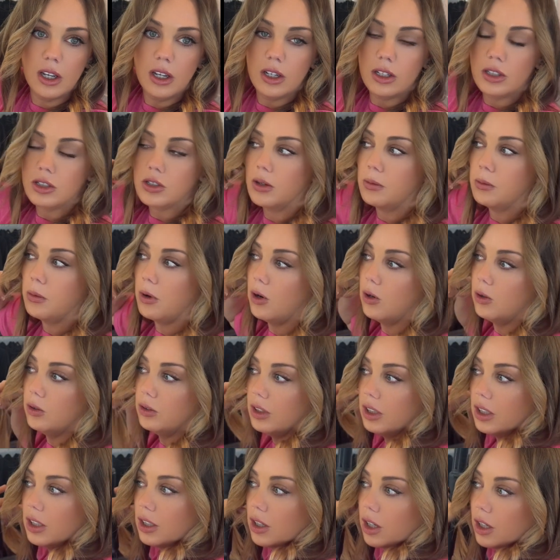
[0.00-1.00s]
So I'm
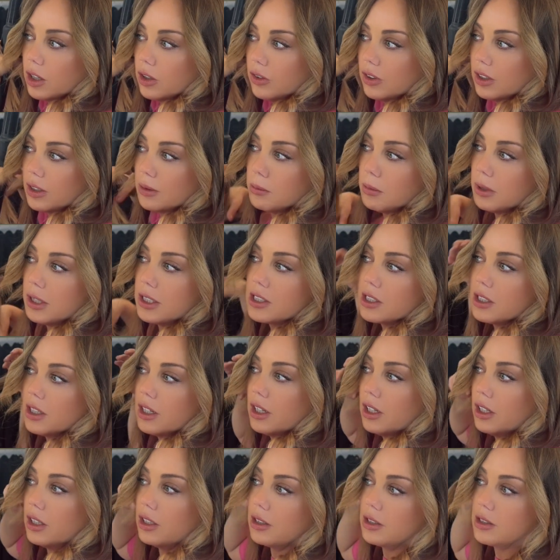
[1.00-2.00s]
only curling mids and
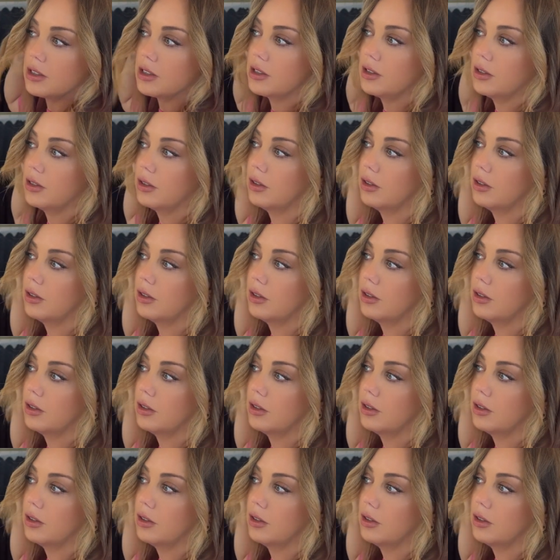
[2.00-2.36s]
ends.